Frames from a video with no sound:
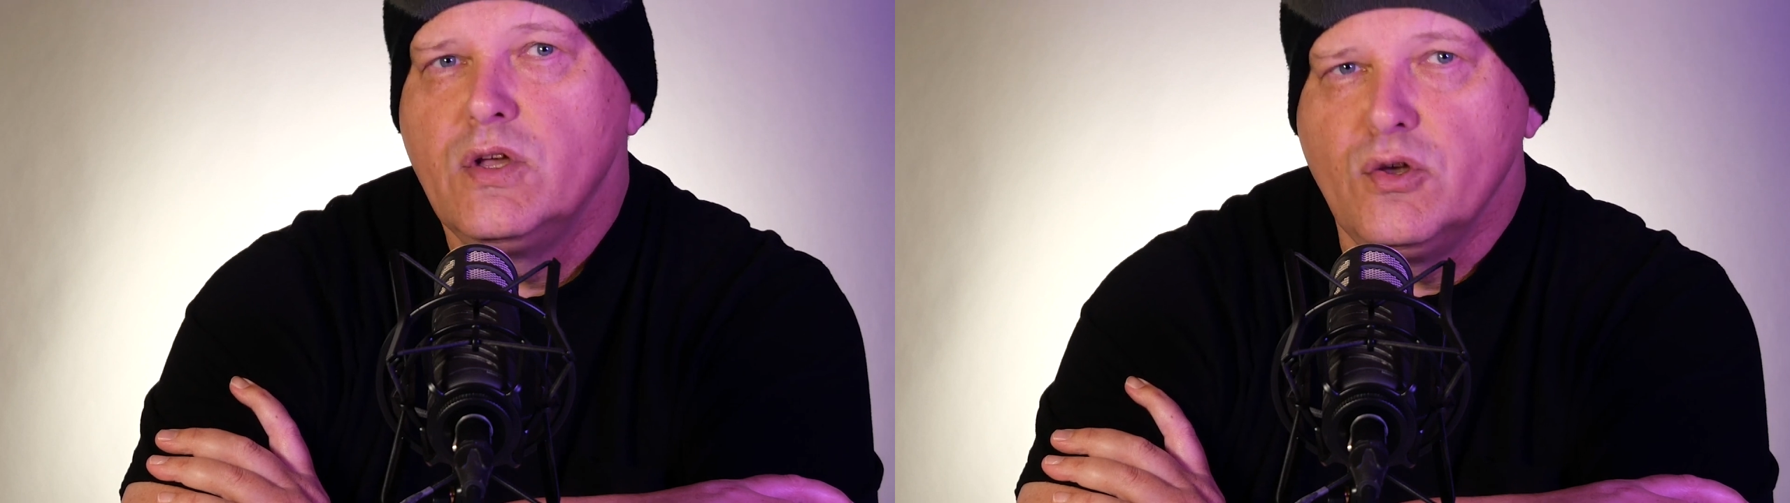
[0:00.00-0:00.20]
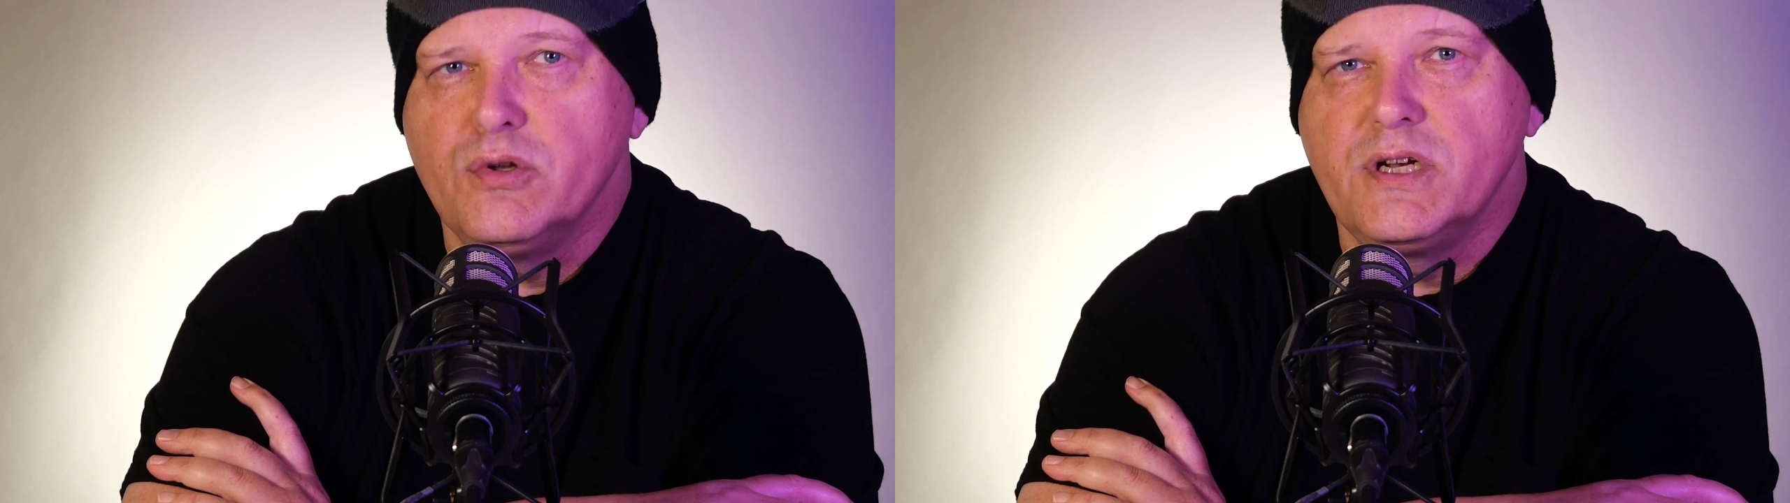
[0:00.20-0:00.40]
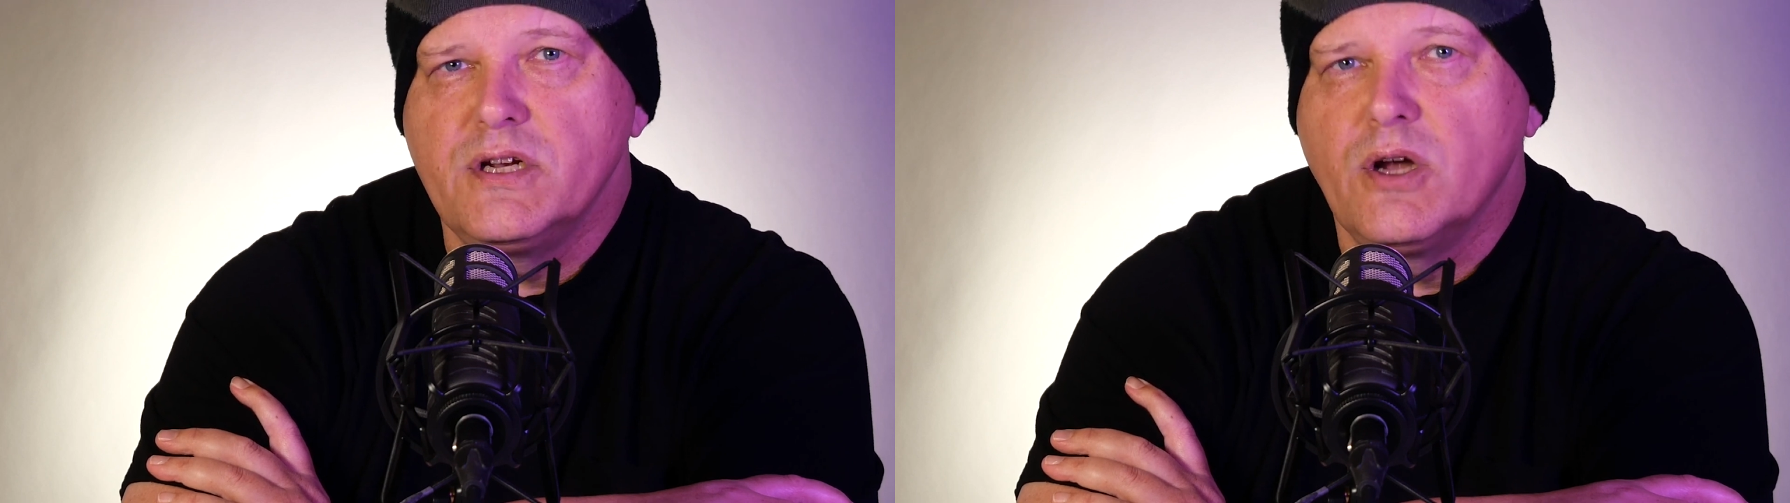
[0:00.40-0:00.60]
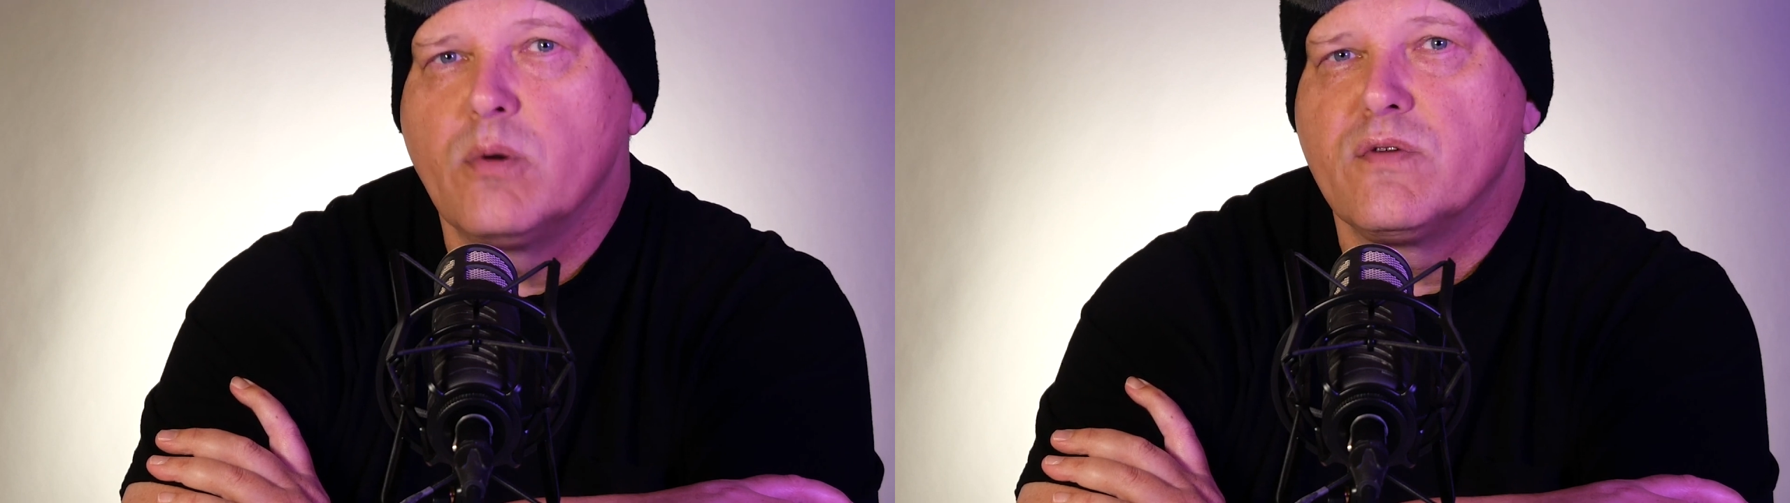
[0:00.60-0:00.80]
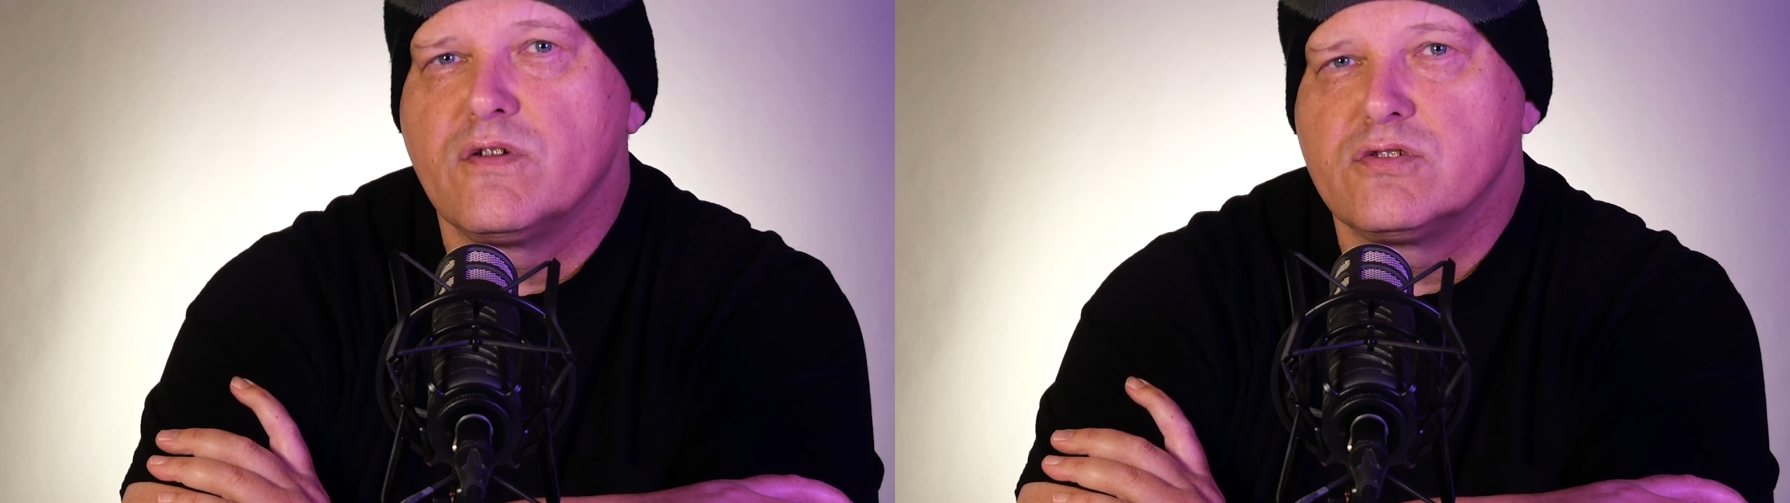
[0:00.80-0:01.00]
You'll need to know
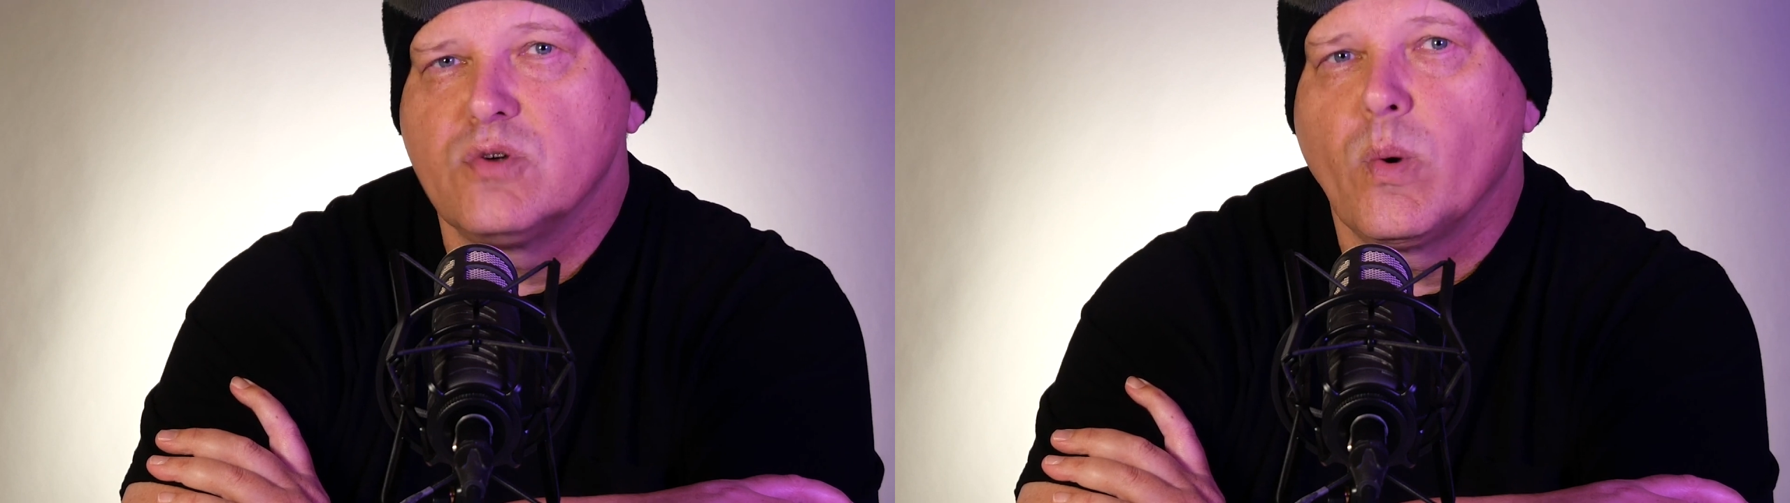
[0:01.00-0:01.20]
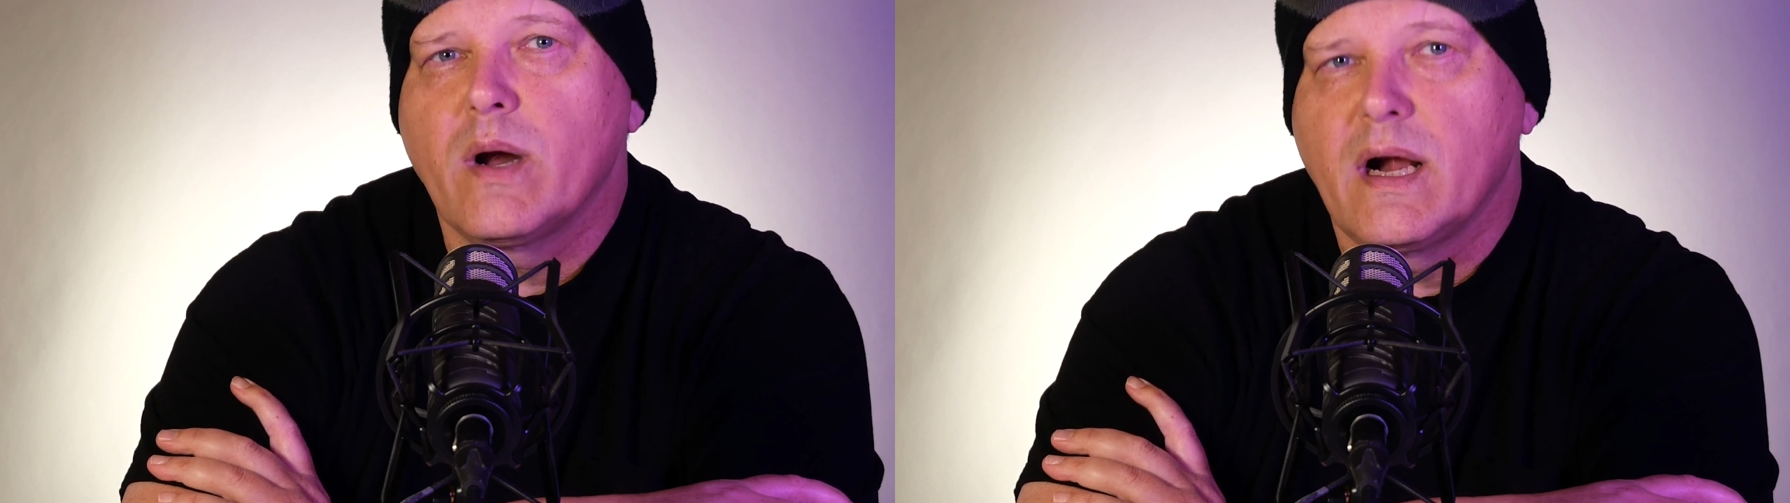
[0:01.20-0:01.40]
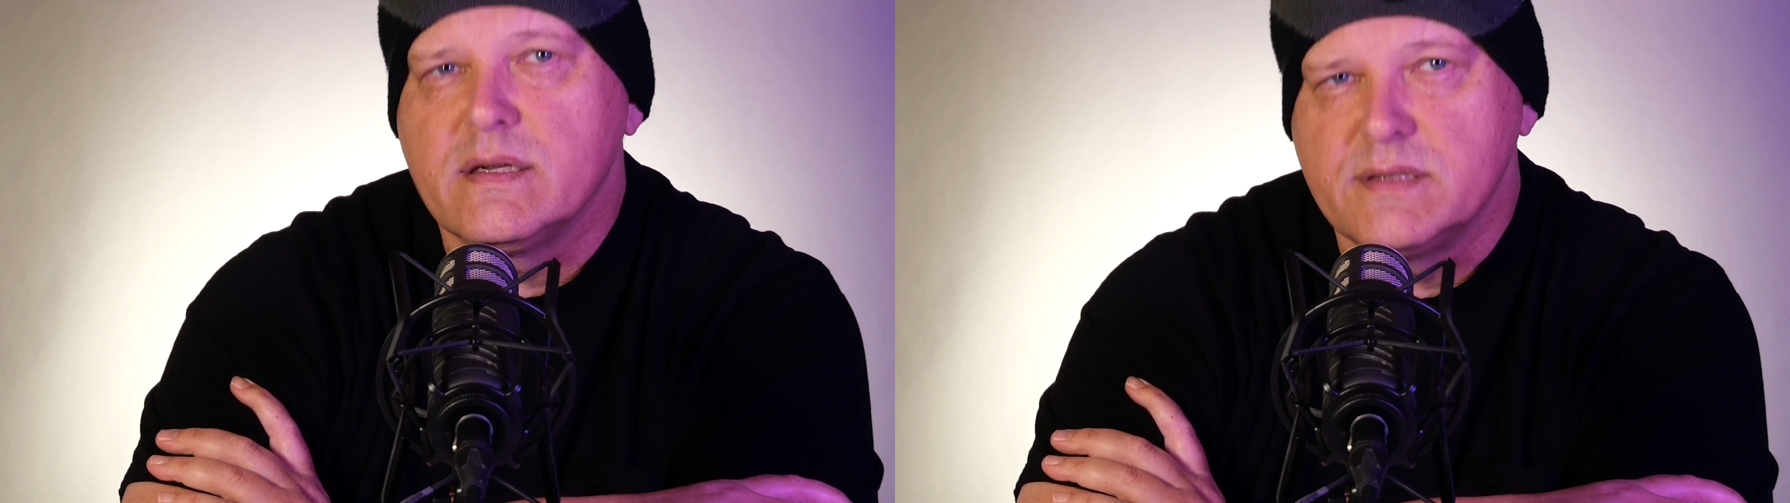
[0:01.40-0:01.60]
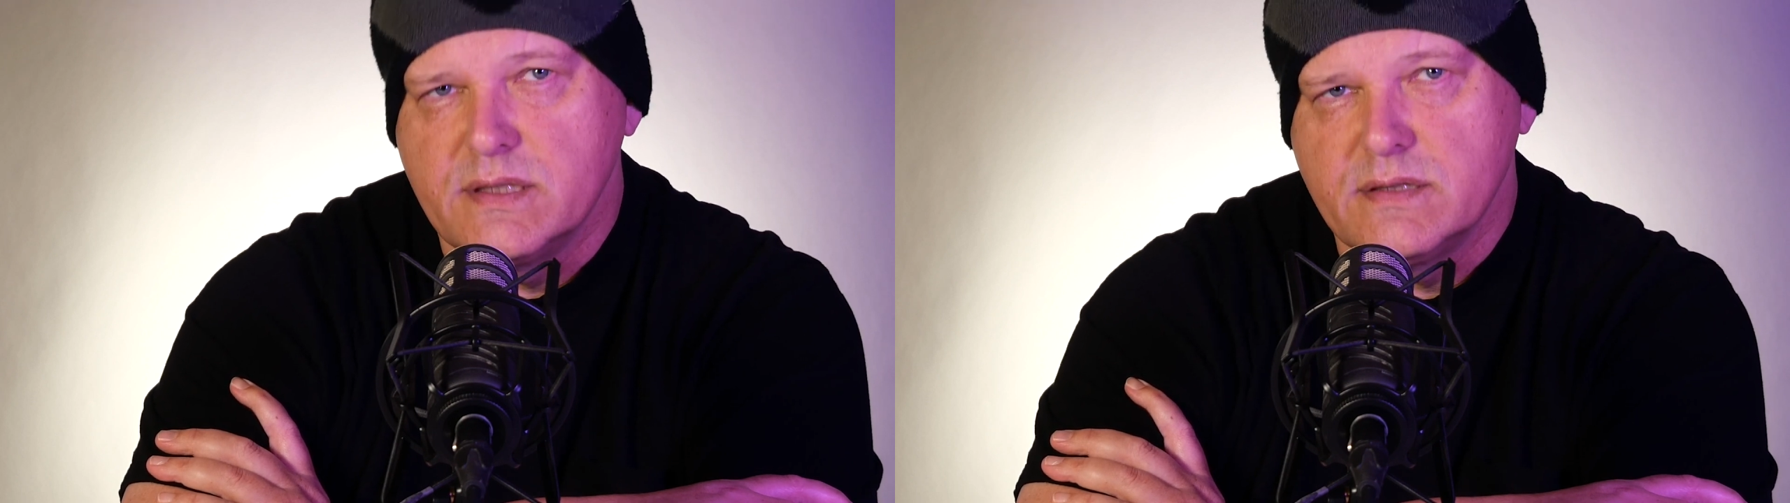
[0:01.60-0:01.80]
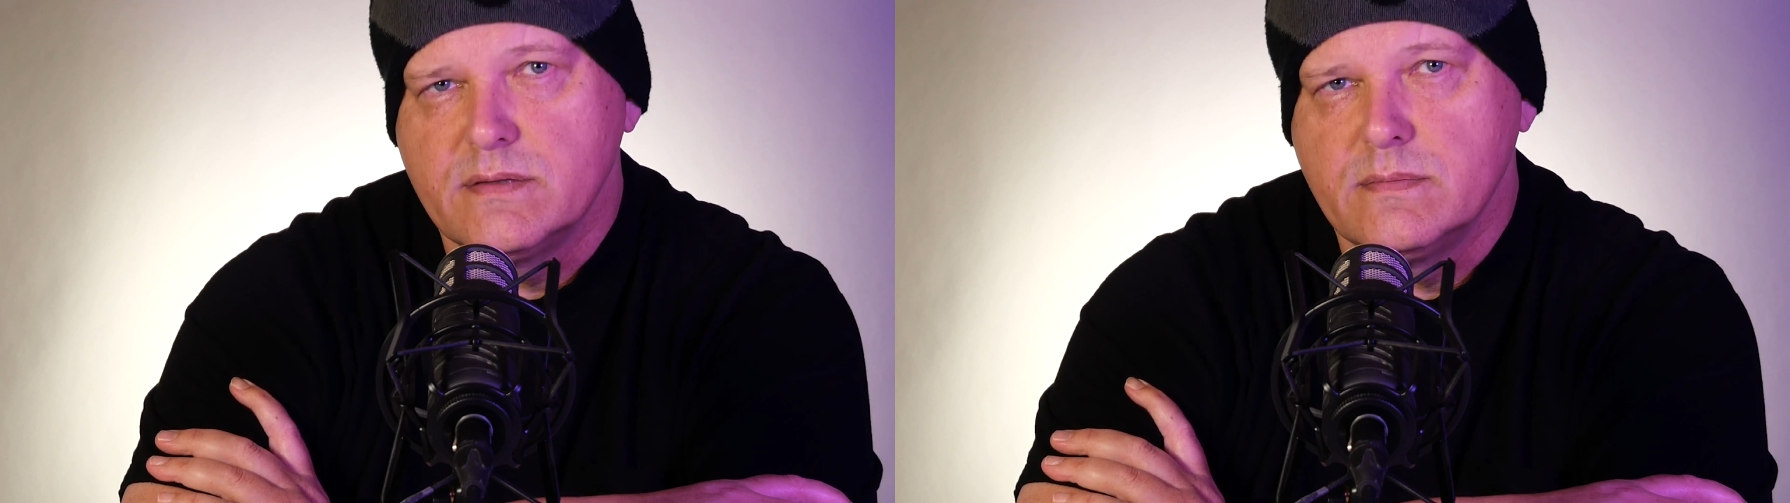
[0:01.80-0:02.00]
what a virtual warehouse
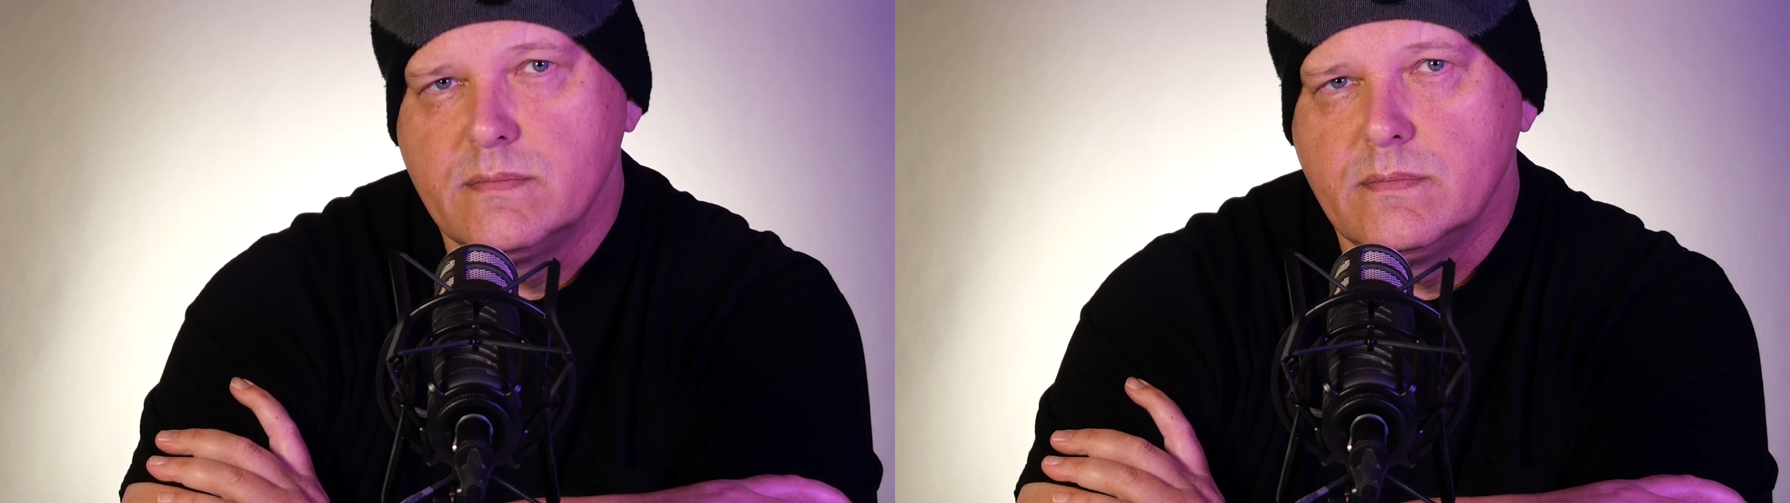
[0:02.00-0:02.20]
is.